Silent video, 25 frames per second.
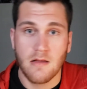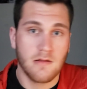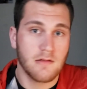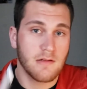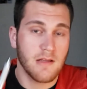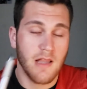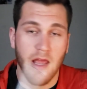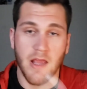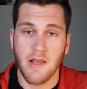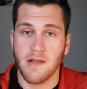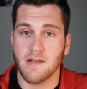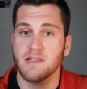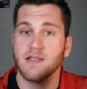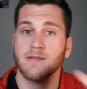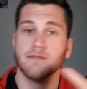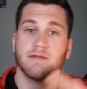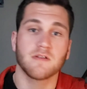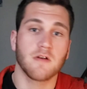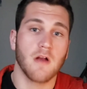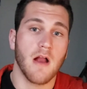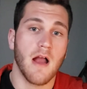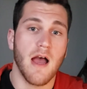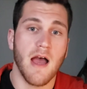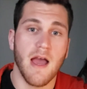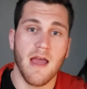Like,
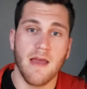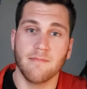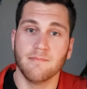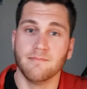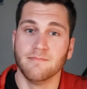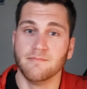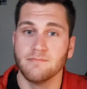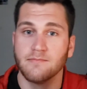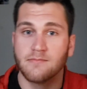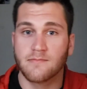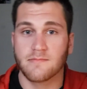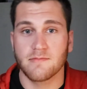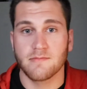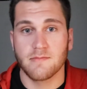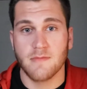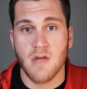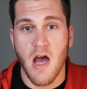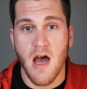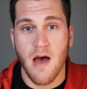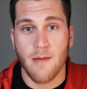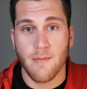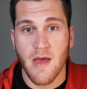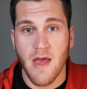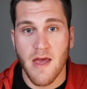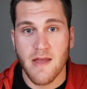subscribe,
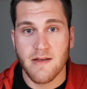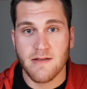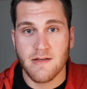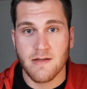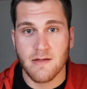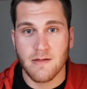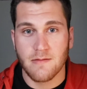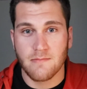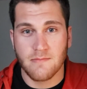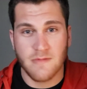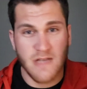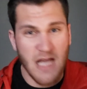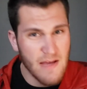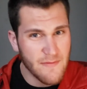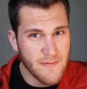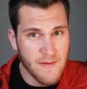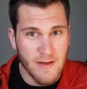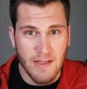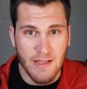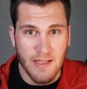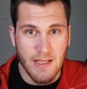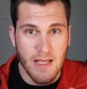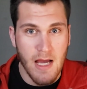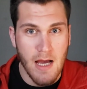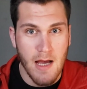comment.
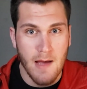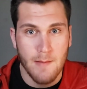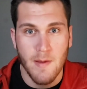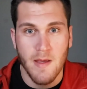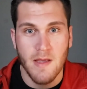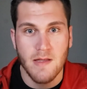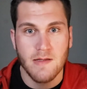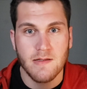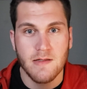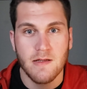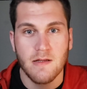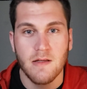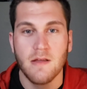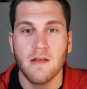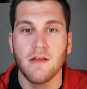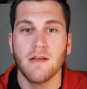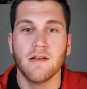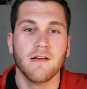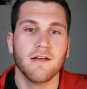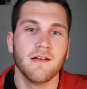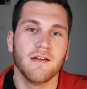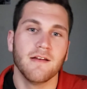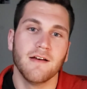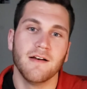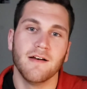Definitely comment.
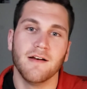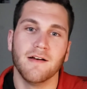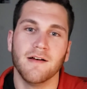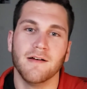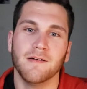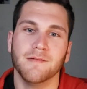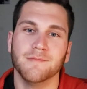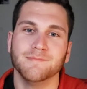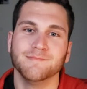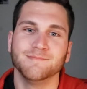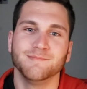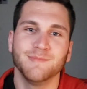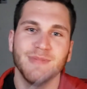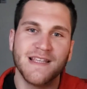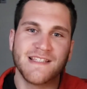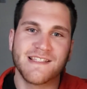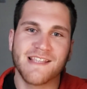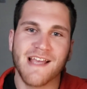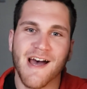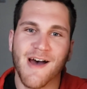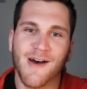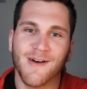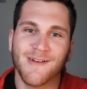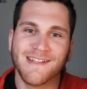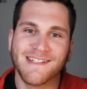Peace
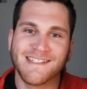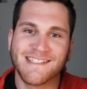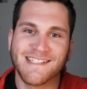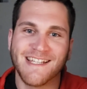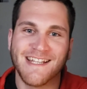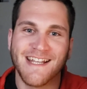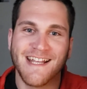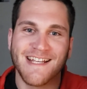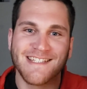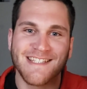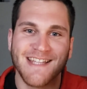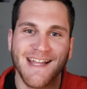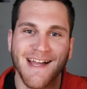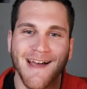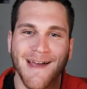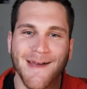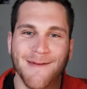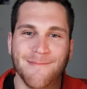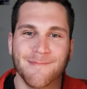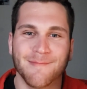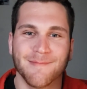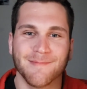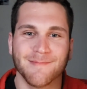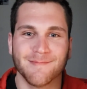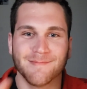out. See you next
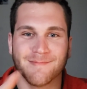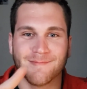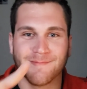time.